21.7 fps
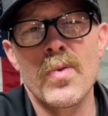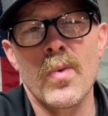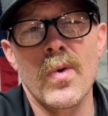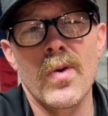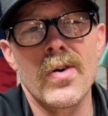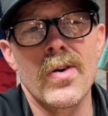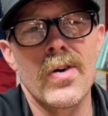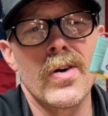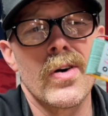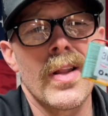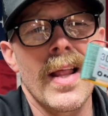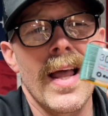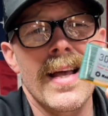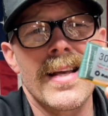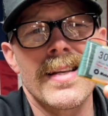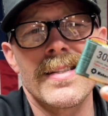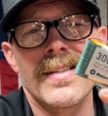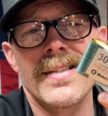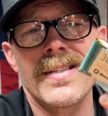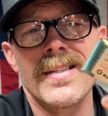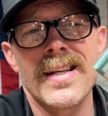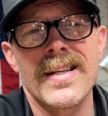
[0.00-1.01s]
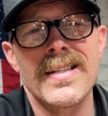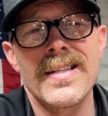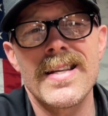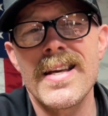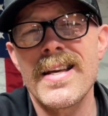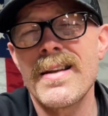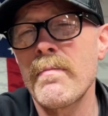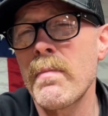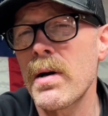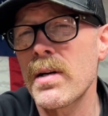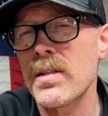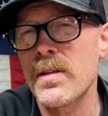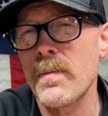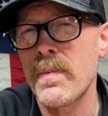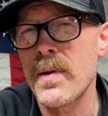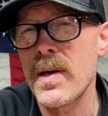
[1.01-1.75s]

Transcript: were like 16 bucks a